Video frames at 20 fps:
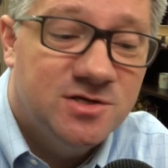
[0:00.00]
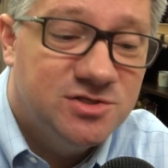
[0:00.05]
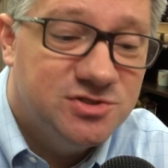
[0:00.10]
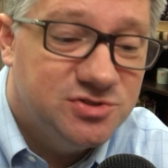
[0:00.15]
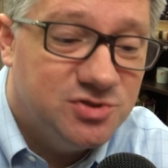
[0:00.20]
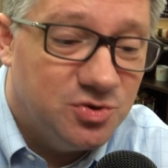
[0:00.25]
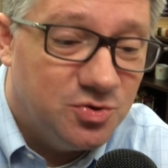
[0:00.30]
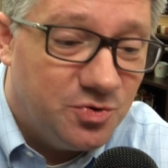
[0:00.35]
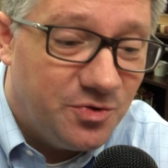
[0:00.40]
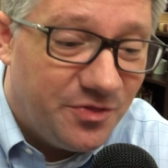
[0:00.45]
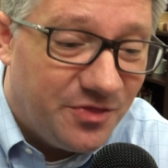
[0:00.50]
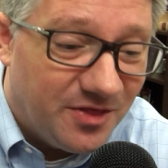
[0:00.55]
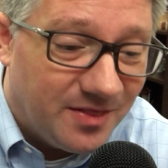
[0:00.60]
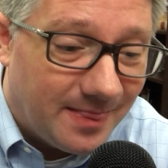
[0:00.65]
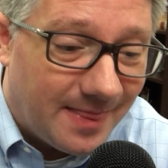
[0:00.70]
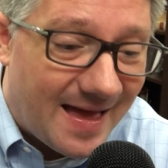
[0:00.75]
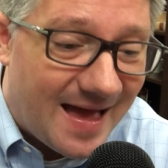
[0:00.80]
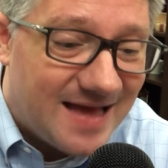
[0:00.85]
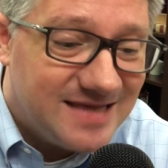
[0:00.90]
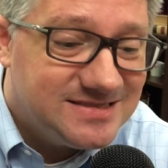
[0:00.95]
So the
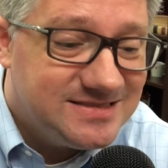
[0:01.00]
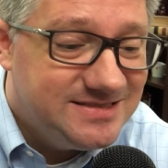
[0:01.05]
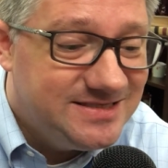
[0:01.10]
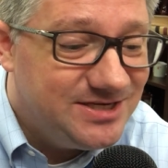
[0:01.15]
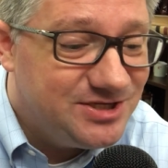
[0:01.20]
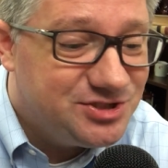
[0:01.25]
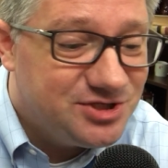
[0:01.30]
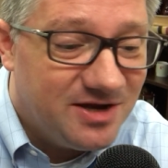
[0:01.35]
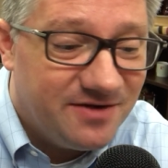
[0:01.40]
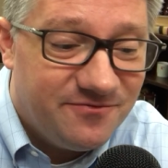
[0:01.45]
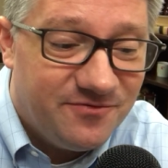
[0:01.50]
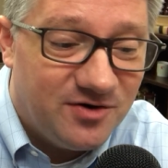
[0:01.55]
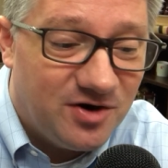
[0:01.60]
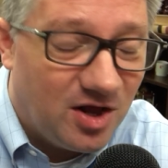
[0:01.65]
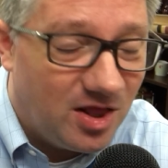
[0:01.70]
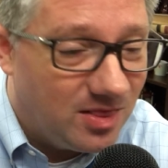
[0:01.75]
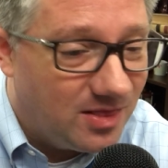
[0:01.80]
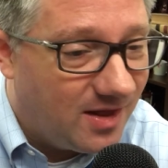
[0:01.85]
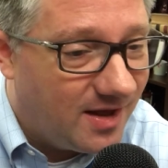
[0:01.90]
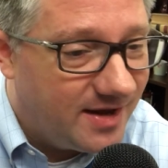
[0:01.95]
last ditch effort
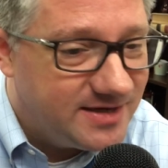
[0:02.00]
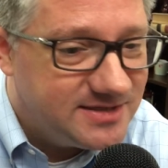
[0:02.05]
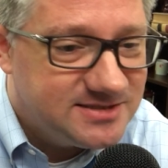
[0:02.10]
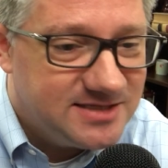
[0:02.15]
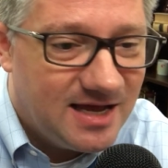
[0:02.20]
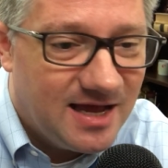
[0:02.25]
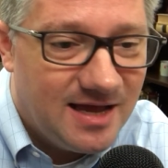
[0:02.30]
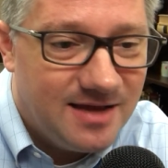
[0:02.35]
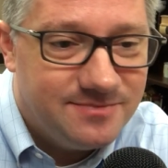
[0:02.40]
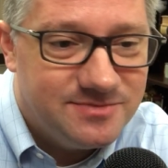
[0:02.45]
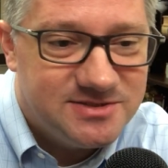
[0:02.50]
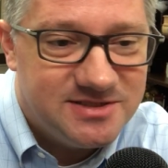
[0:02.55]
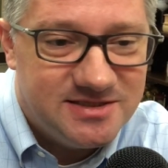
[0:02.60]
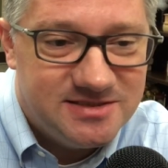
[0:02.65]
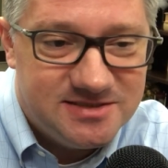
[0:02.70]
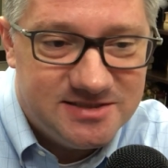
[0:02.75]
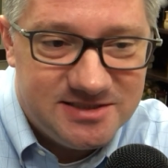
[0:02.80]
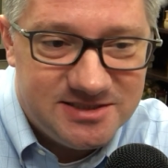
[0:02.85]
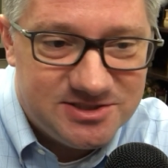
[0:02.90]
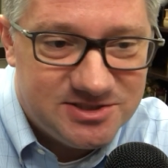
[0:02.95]
a lot of times
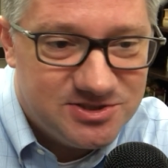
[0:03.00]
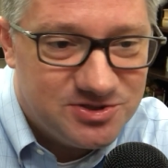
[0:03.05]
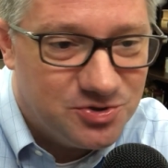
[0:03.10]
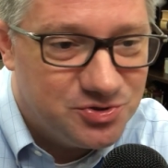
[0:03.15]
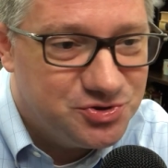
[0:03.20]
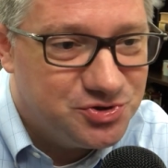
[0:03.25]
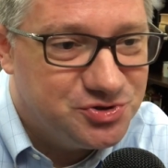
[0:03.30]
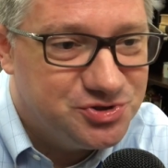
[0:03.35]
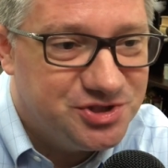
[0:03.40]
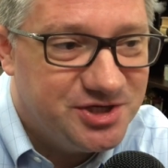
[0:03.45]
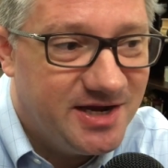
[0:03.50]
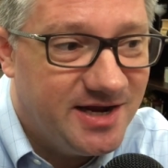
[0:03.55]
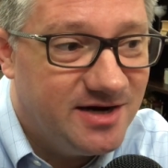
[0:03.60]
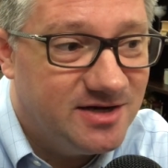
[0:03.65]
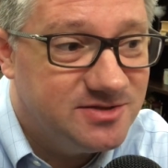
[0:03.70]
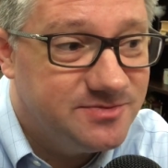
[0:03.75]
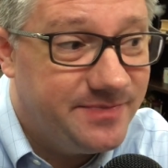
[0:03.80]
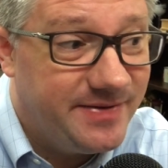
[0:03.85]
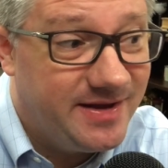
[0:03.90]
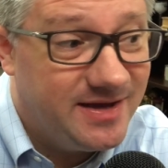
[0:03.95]
is these social
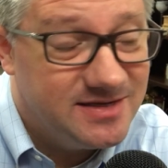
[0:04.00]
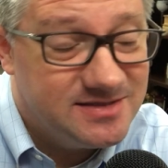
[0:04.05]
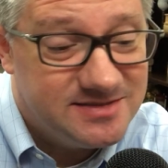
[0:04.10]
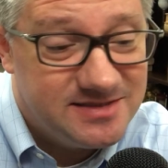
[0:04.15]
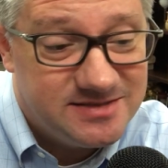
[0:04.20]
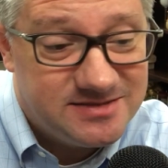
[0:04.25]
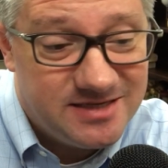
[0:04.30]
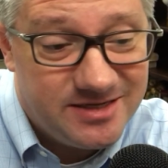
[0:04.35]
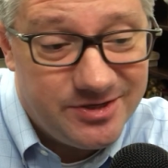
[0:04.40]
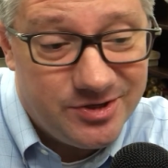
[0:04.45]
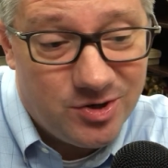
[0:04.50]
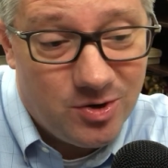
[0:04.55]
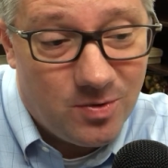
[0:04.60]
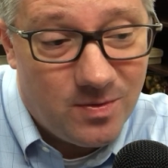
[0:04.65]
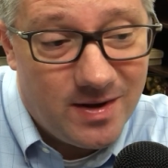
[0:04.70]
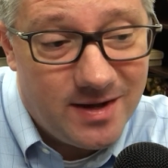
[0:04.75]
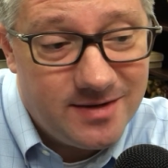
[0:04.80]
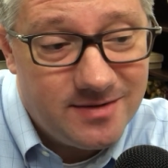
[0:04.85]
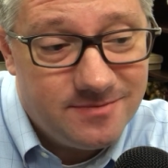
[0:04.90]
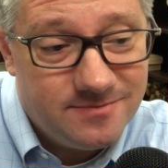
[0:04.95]
channels, because they say, you know
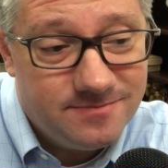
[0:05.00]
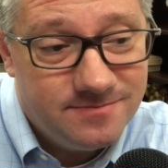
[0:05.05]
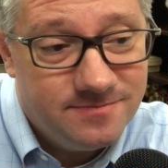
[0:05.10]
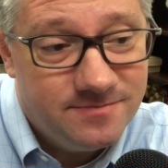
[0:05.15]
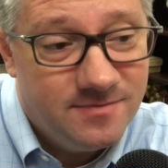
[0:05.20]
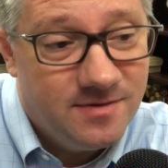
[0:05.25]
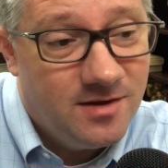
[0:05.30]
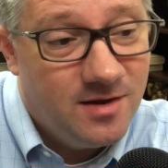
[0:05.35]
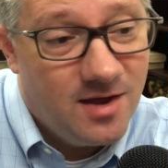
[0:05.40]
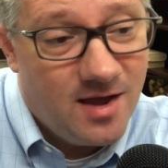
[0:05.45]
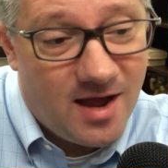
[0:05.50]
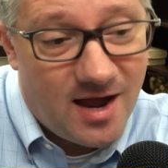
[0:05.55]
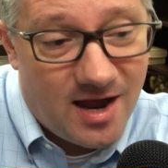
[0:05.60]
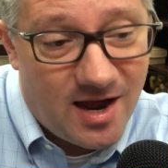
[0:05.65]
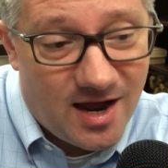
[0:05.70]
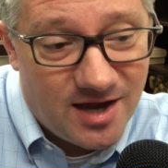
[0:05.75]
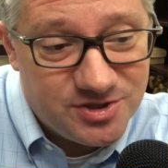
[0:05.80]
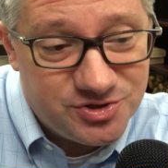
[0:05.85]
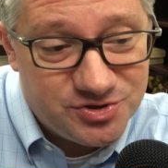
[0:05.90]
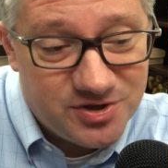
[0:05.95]
what?
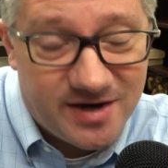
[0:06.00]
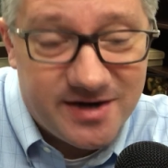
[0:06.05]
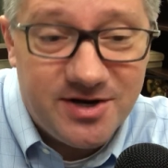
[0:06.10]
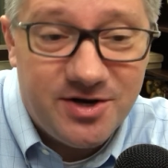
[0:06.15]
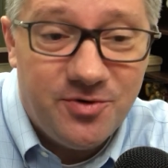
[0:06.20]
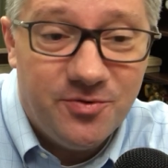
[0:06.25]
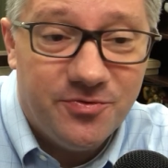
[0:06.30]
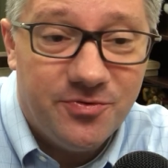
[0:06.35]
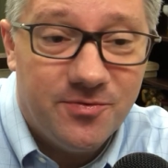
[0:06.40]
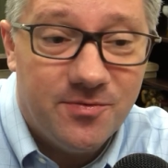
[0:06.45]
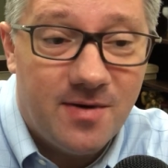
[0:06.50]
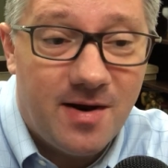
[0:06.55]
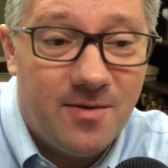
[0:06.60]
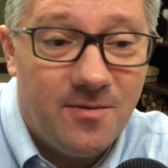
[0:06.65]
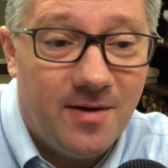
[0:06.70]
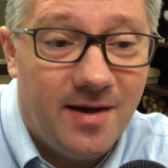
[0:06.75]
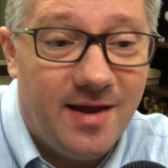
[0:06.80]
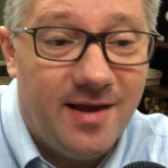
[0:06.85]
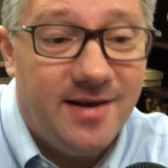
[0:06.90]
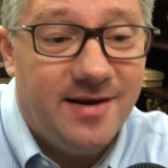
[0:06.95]
I tried to do it the right
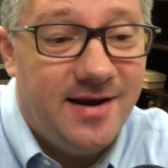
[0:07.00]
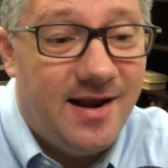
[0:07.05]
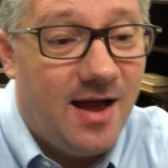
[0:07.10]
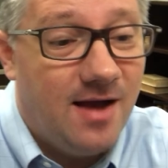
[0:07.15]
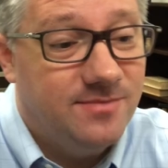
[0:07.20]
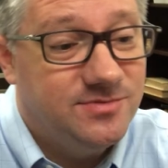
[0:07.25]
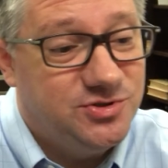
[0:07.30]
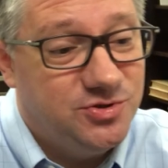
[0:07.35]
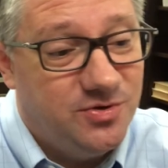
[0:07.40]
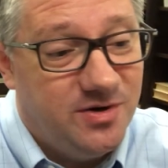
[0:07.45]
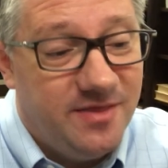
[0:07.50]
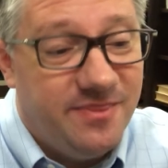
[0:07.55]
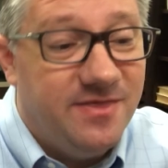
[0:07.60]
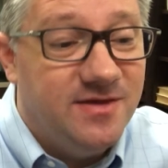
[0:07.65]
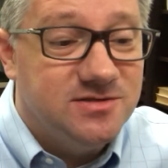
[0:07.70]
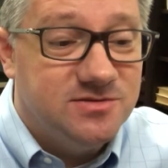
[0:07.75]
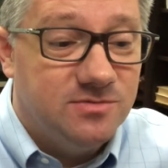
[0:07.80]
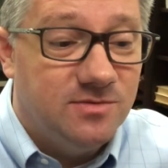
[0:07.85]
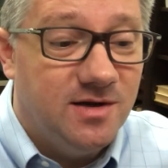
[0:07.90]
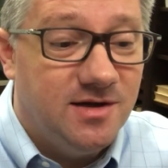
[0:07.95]
way, and now I'm doing it
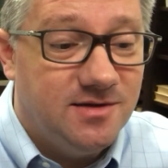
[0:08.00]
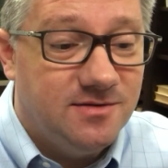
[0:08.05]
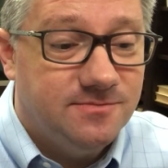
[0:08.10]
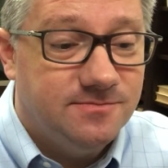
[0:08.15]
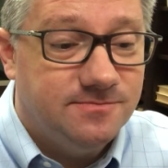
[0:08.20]
this way.